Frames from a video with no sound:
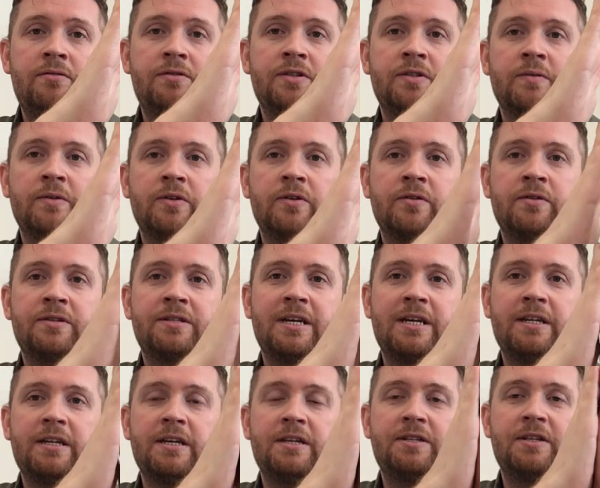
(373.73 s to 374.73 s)
So it goes
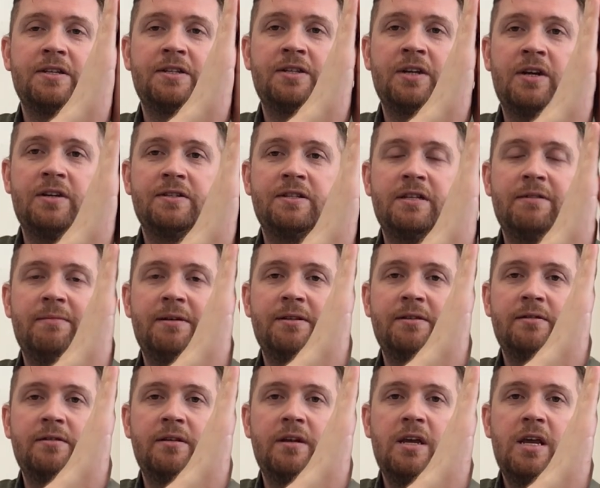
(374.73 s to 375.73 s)
like this. It starts in the
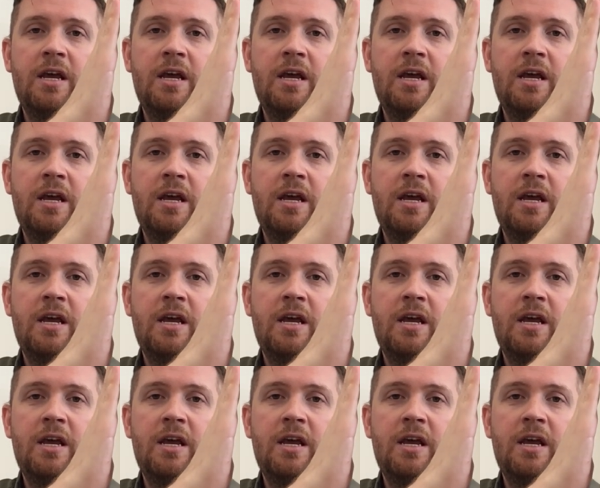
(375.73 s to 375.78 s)
middle